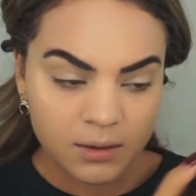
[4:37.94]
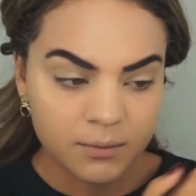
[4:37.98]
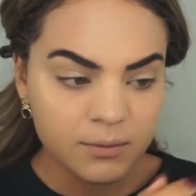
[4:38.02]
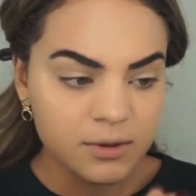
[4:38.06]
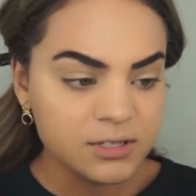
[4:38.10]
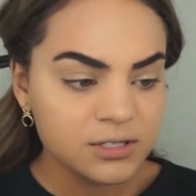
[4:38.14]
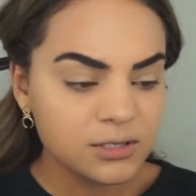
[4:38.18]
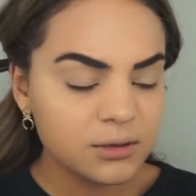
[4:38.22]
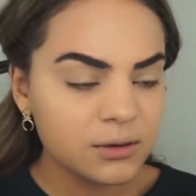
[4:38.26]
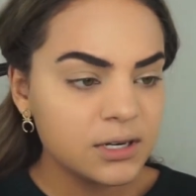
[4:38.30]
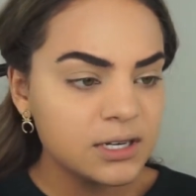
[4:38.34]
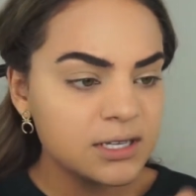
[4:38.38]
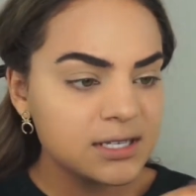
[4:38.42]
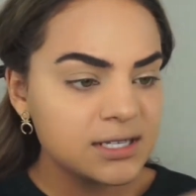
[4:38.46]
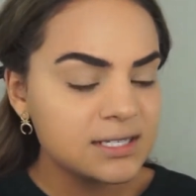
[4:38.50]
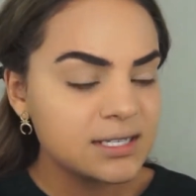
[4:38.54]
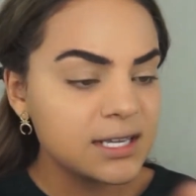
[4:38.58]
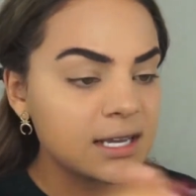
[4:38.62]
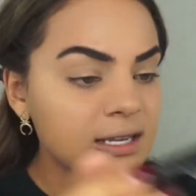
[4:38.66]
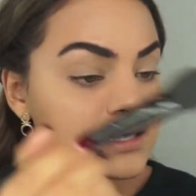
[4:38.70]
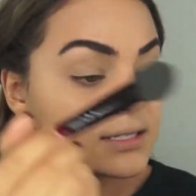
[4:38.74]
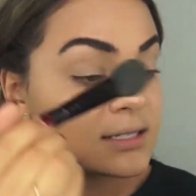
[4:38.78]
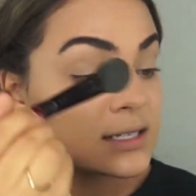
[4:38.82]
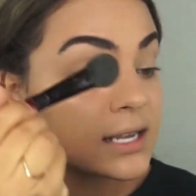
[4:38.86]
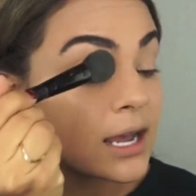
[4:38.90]
I'm also gonna
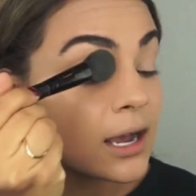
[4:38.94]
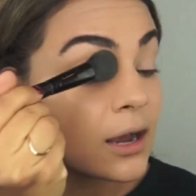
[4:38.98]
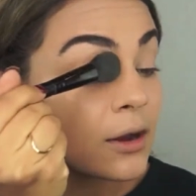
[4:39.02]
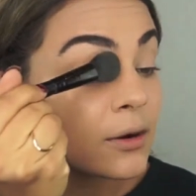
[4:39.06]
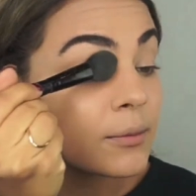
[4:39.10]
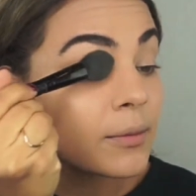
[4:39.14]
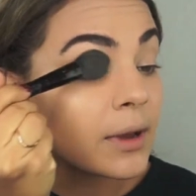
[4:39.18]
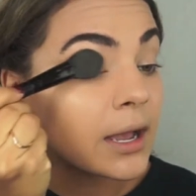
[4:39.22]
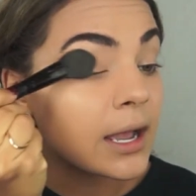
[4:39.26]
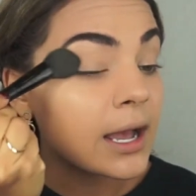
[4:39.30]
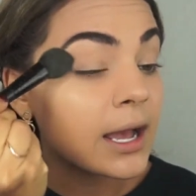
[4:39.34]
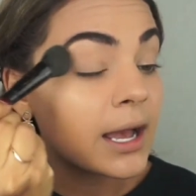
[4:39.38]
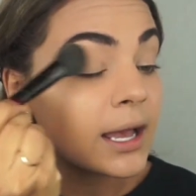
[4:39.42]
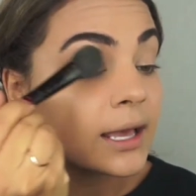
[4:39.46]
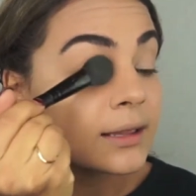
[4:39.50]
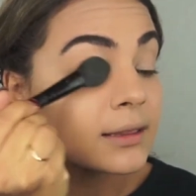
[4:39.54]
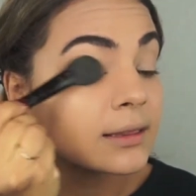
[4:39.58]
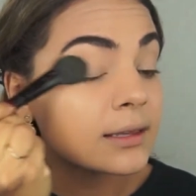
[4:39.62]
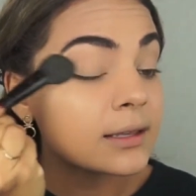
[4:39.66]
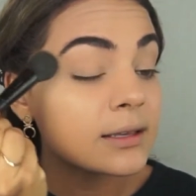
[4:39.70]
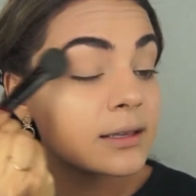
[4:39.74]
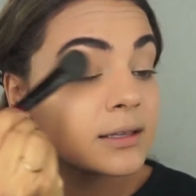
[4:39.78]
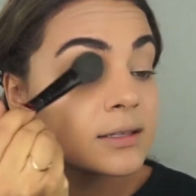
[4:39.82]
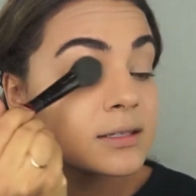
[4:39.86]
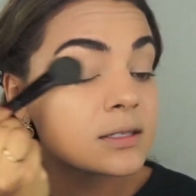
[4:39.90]
set down my
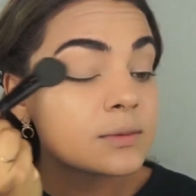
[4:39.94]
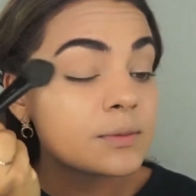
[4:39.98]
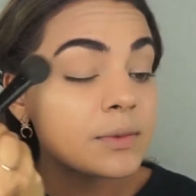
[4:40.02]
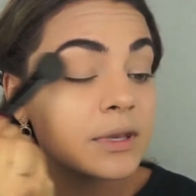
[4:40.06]
eyelids